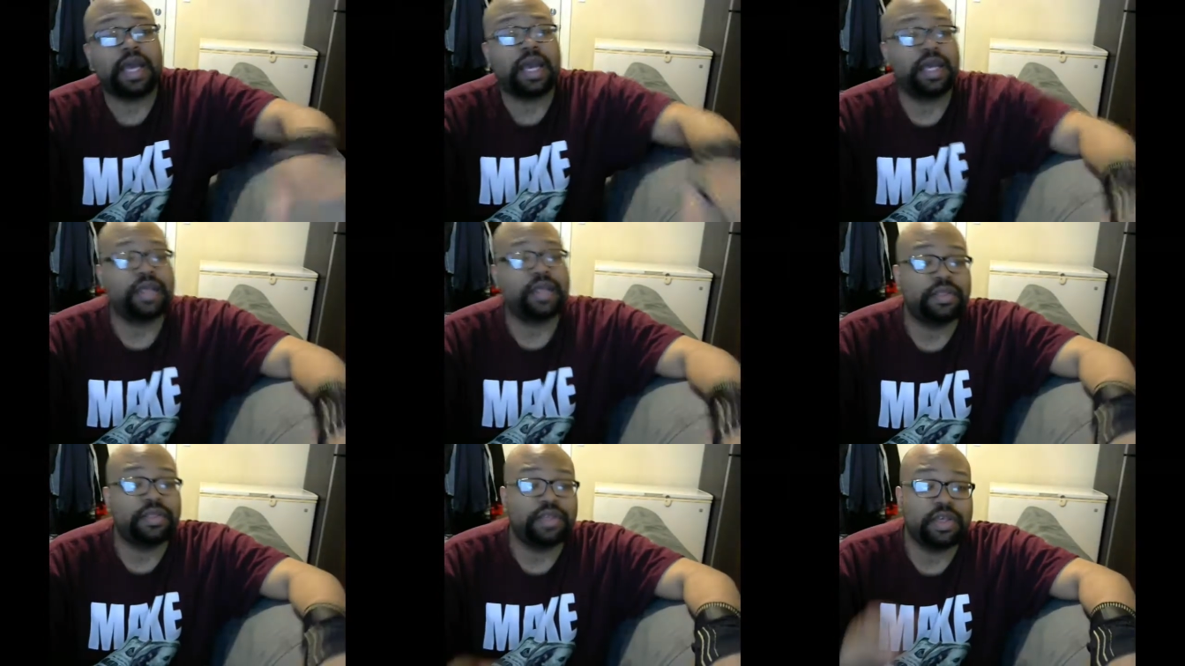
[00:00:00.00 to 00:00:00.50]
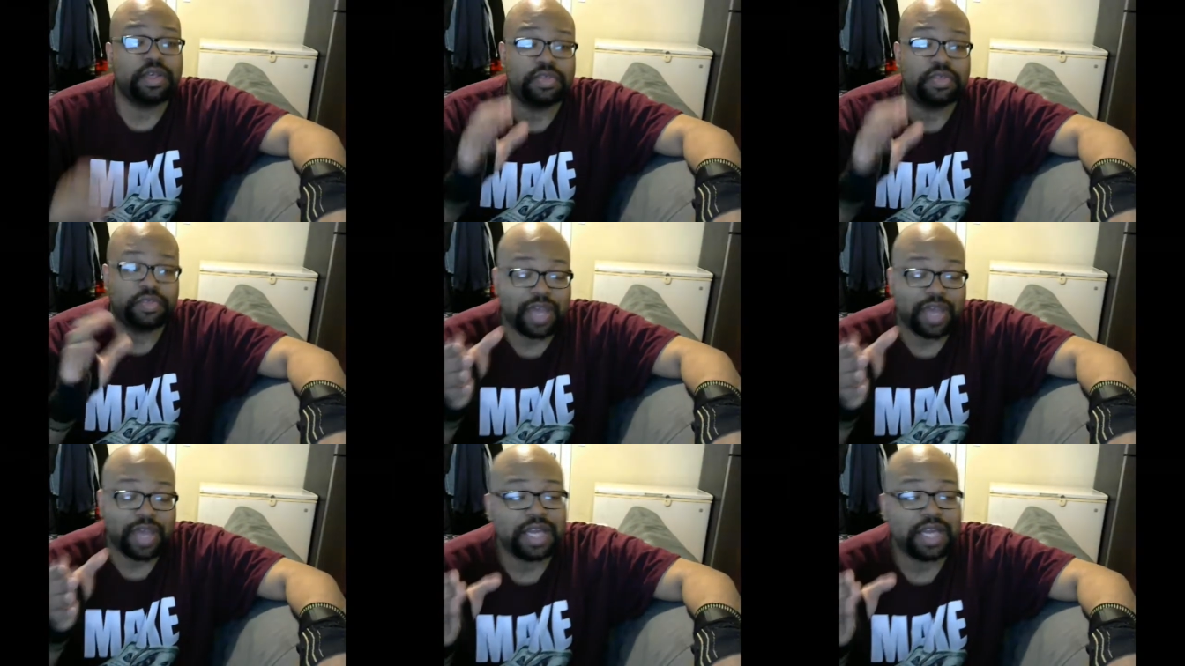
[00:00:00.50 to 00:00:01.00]
I, I think
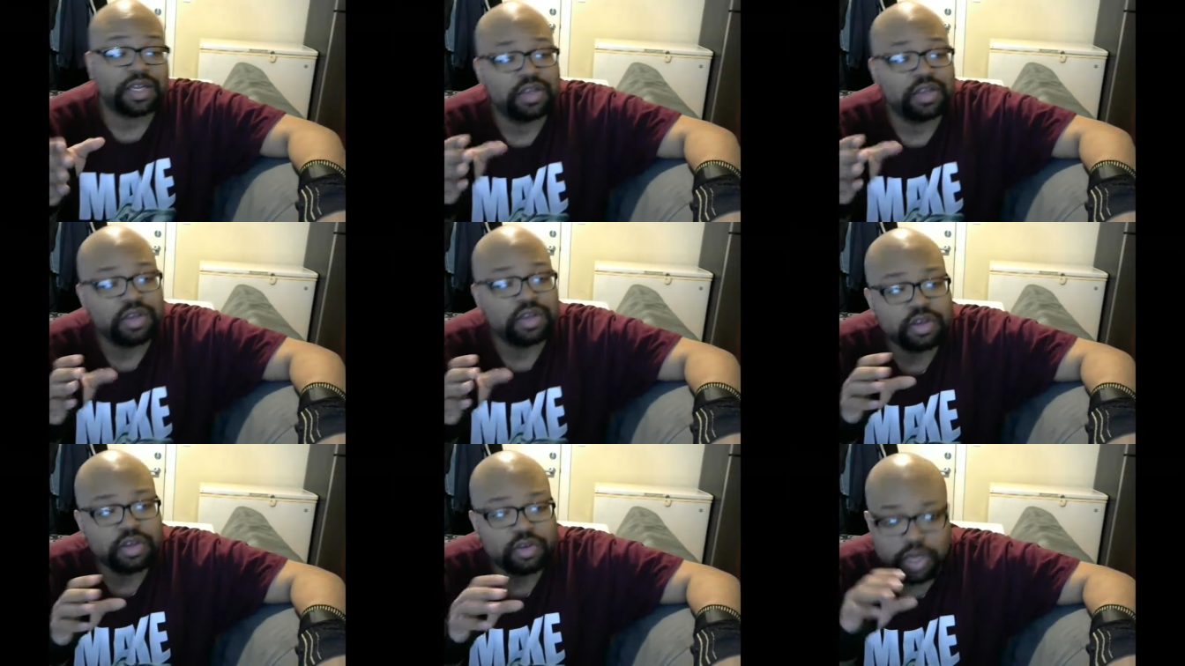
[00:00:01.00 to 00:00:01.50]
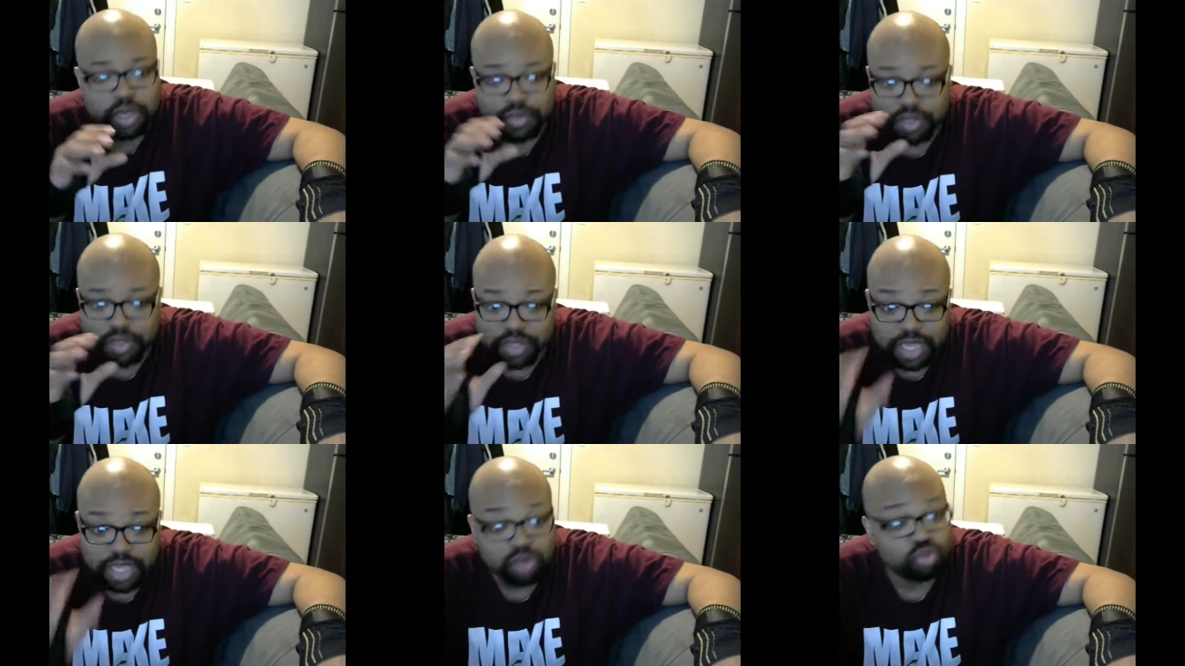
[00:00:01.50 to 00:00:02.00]
that I
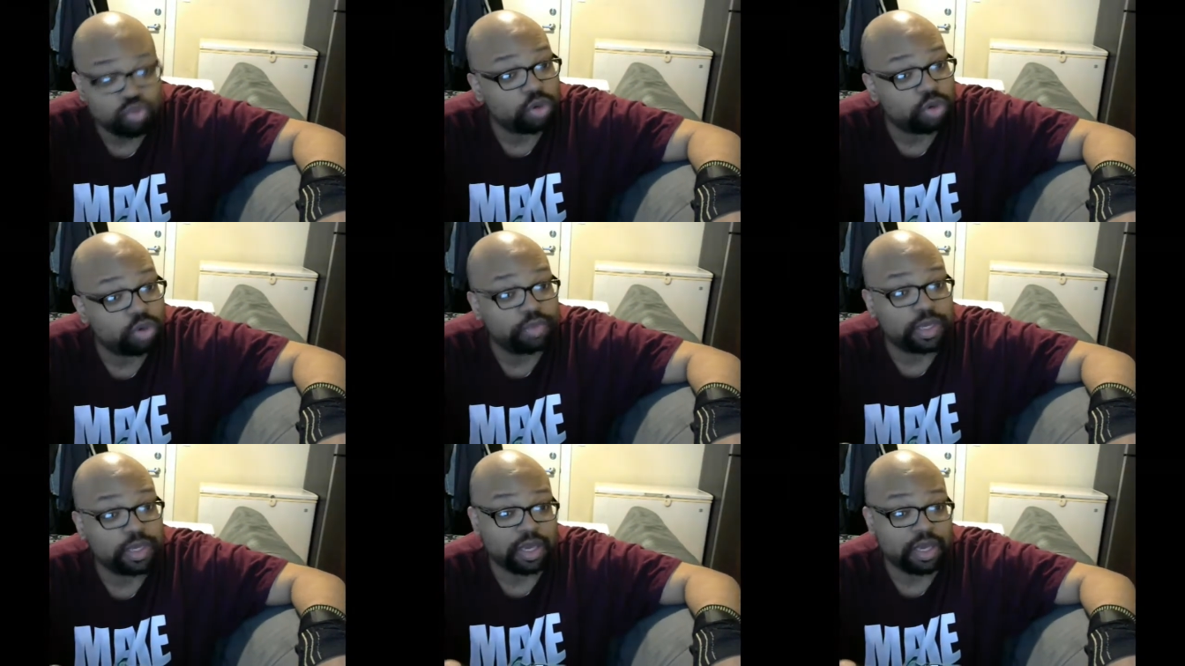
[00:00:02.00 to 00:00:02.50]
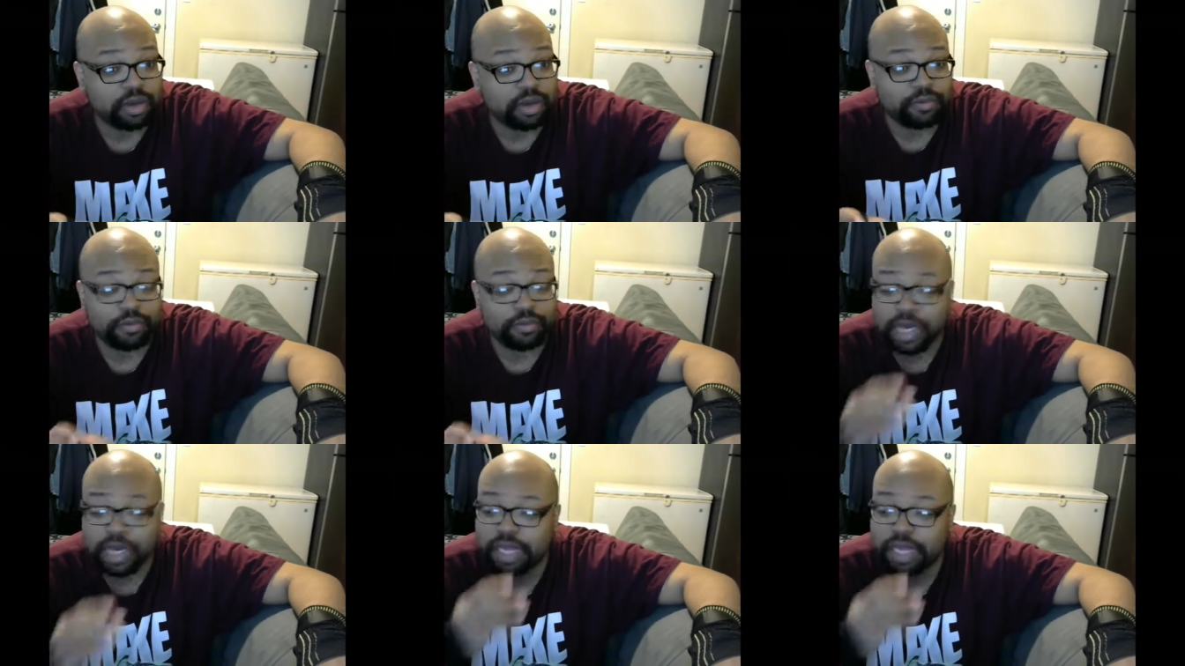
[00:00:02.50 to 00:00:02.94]
think that would be helpful.